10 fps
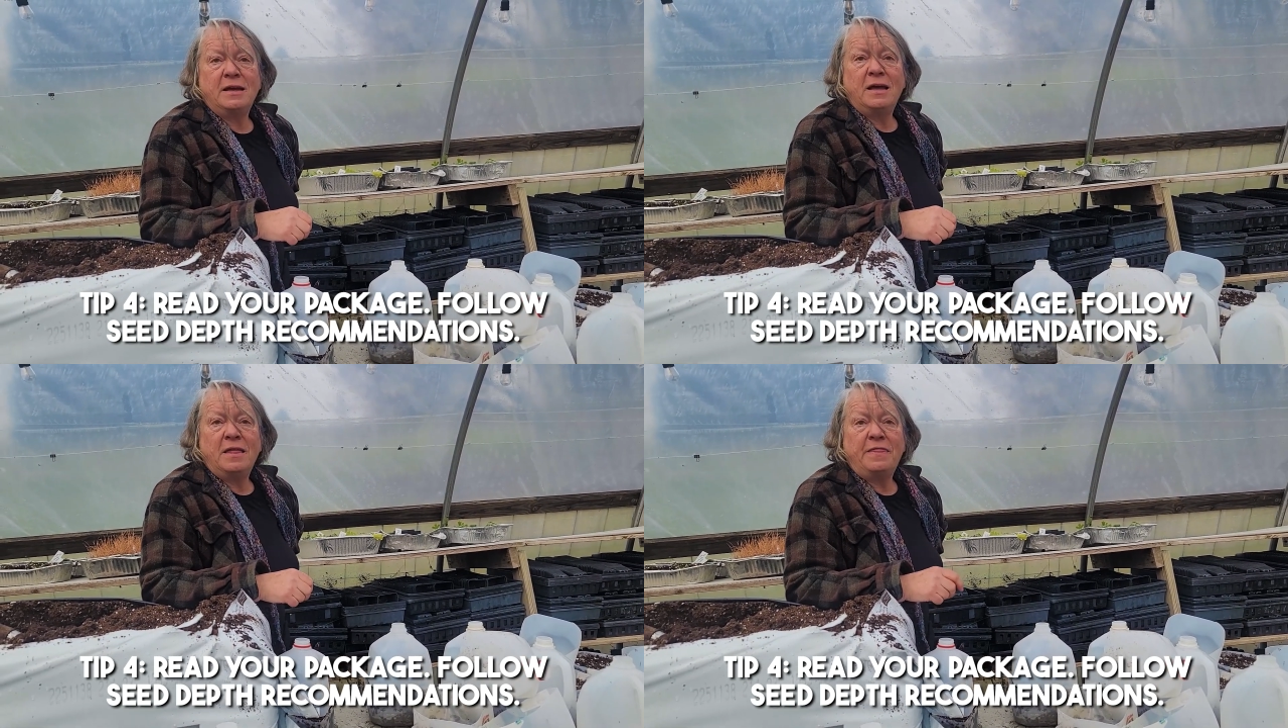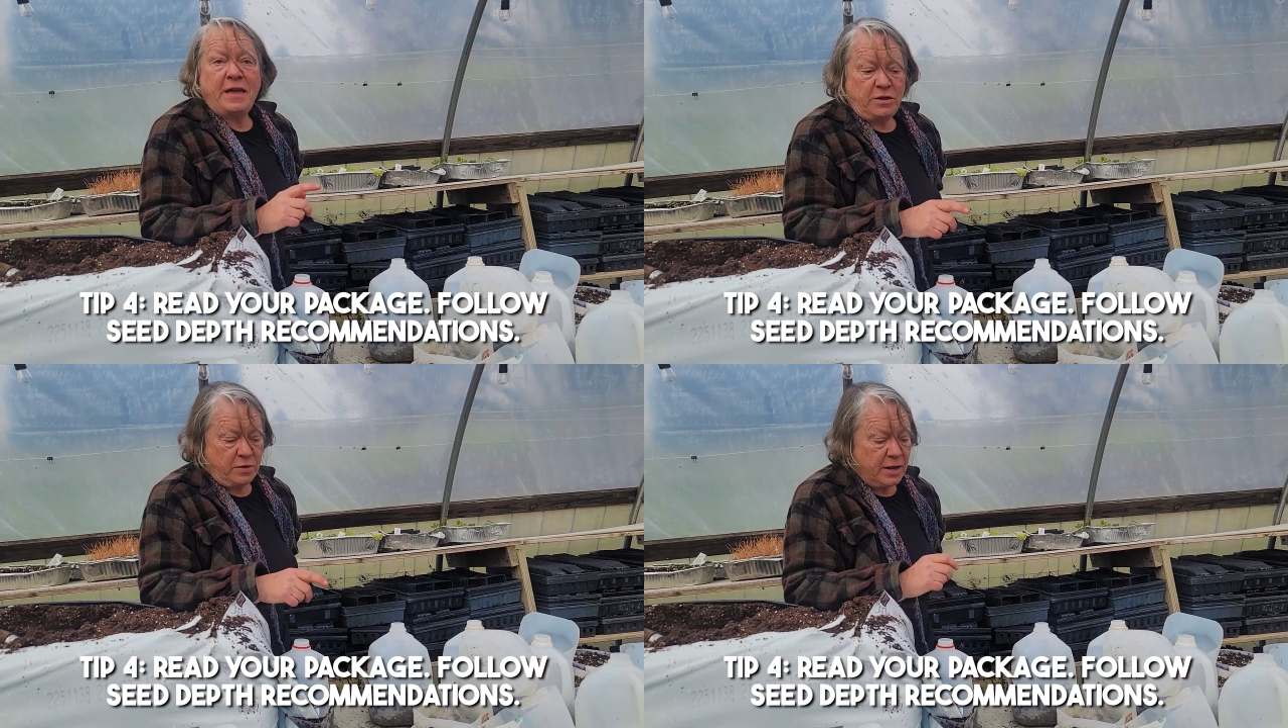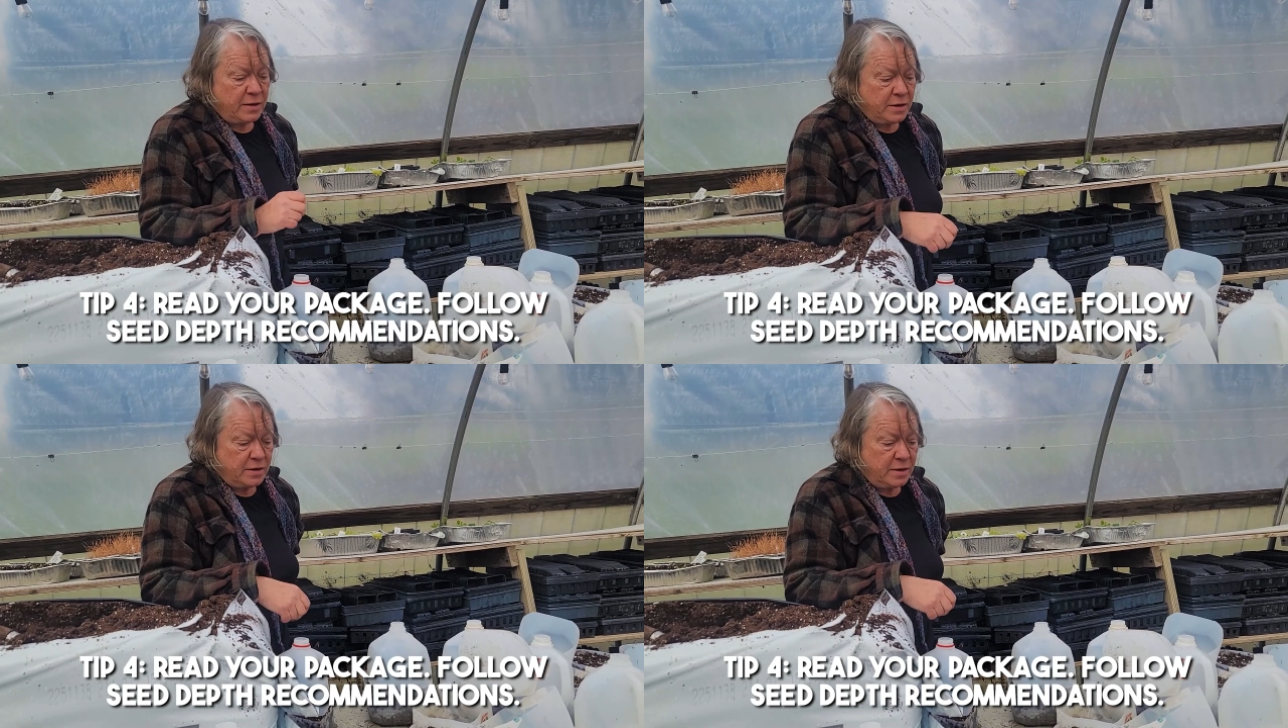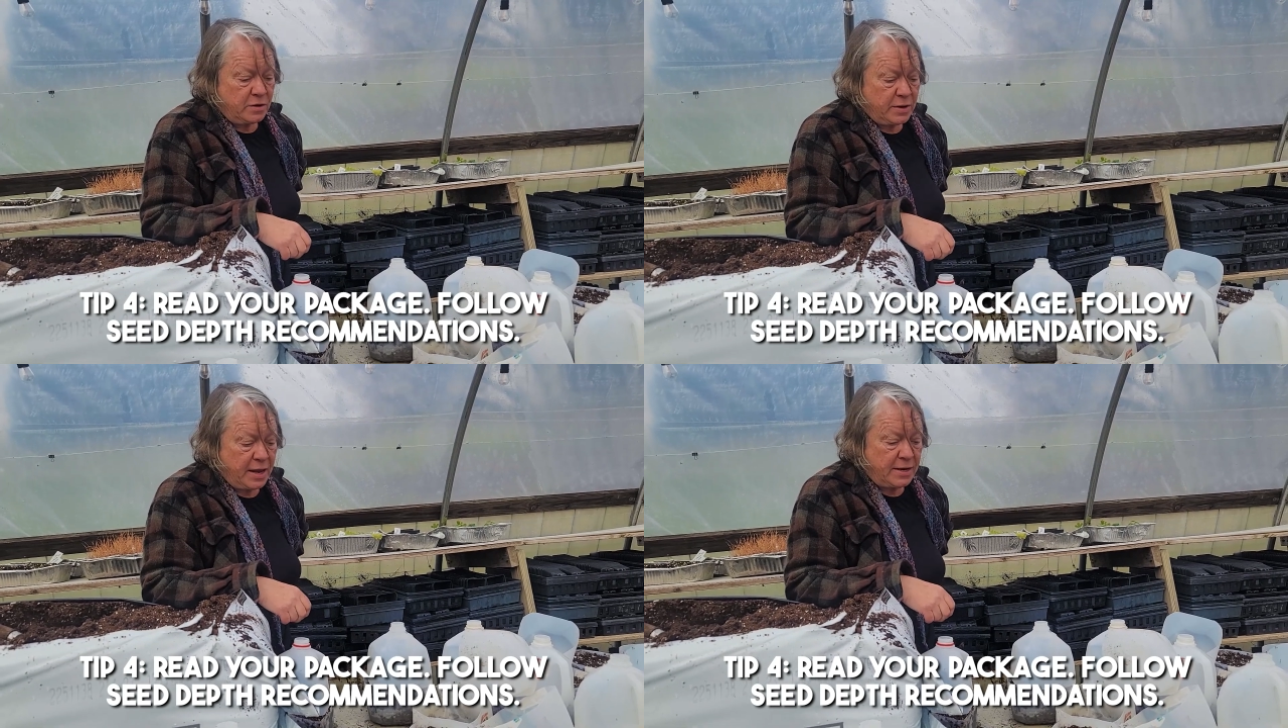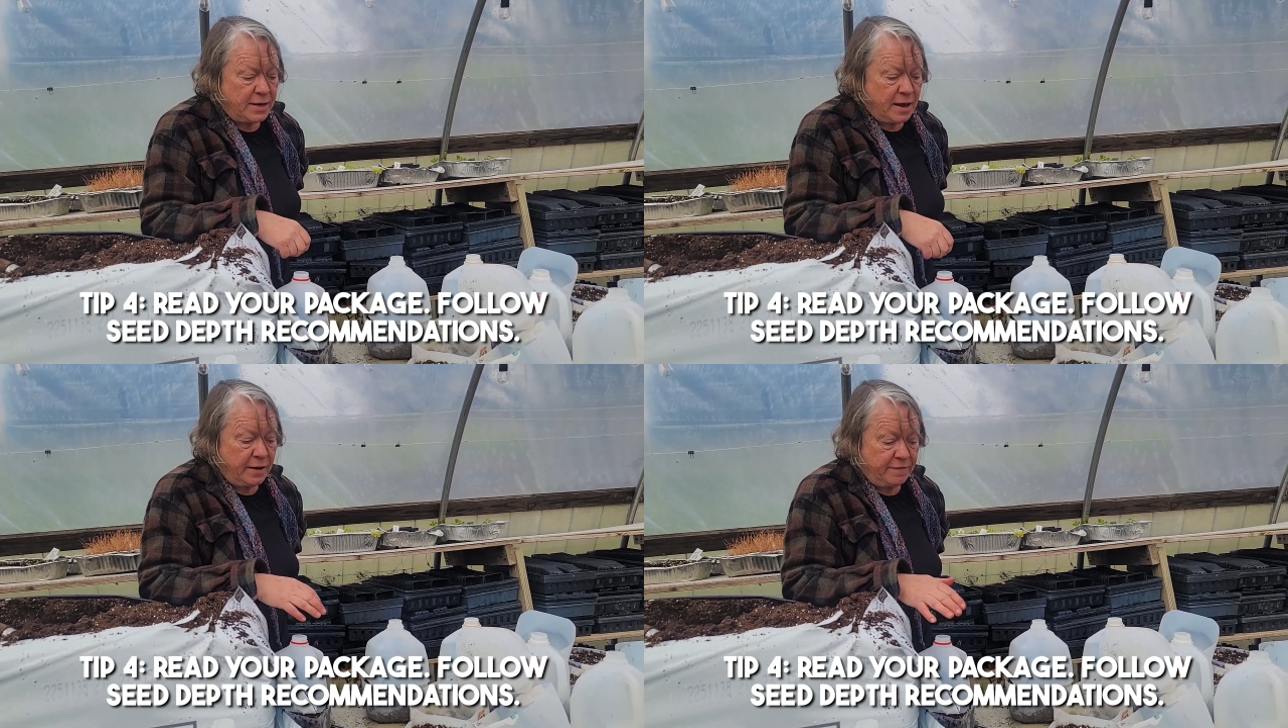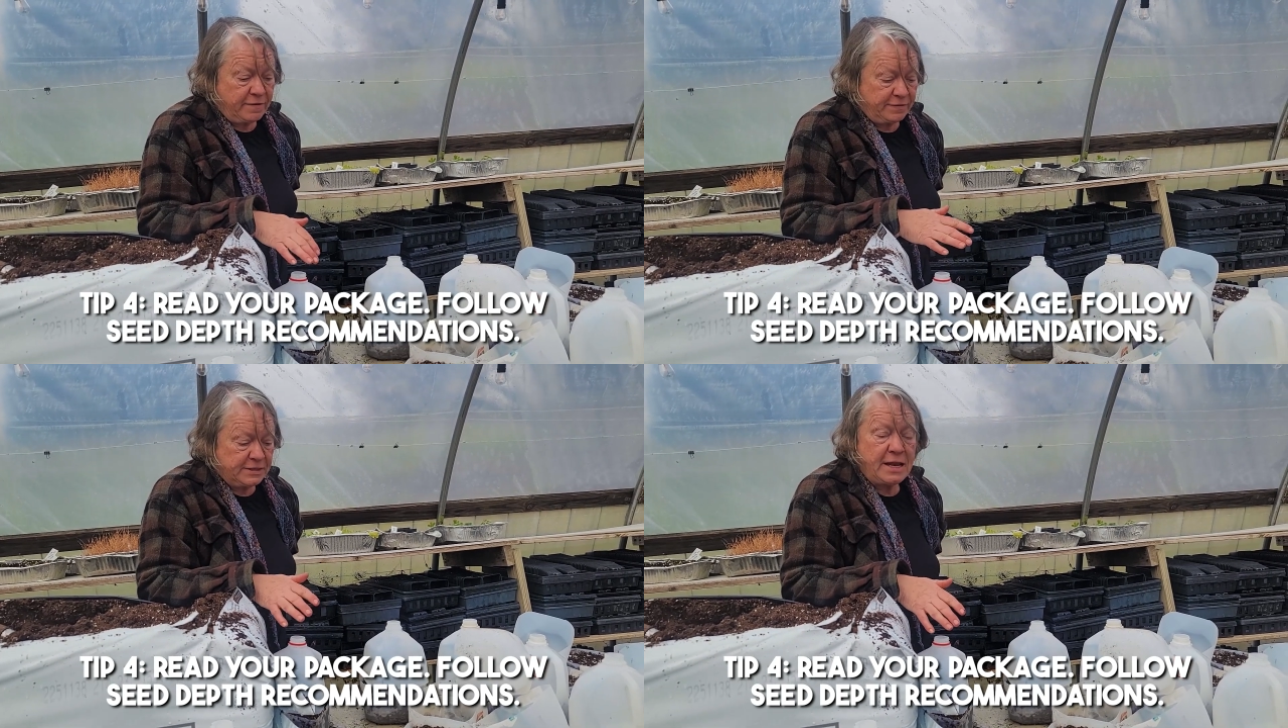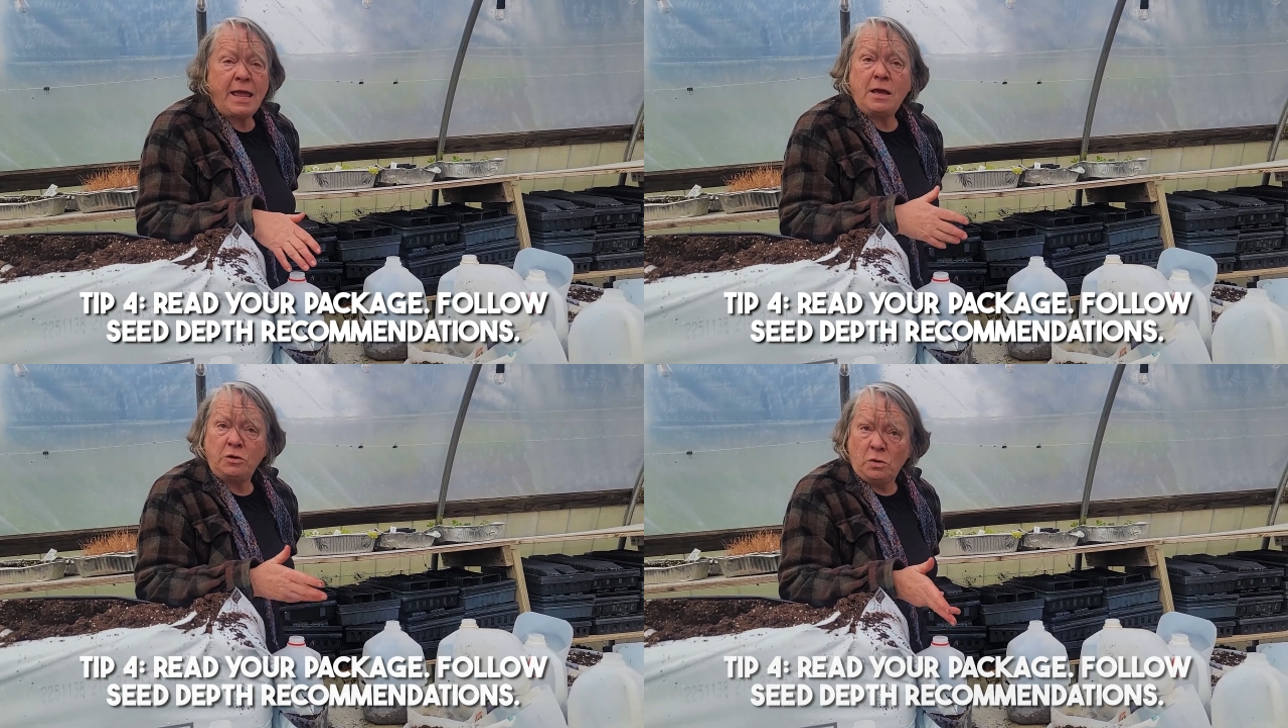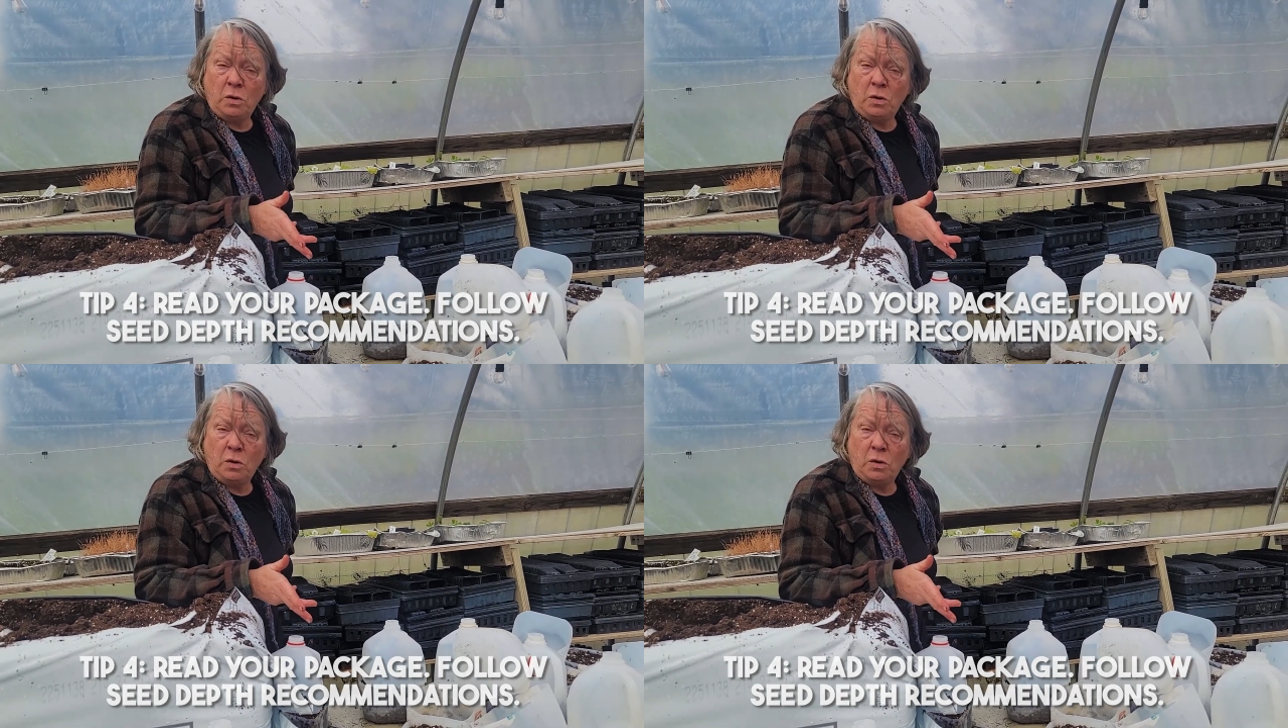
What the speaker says: That you can even if it's an annual,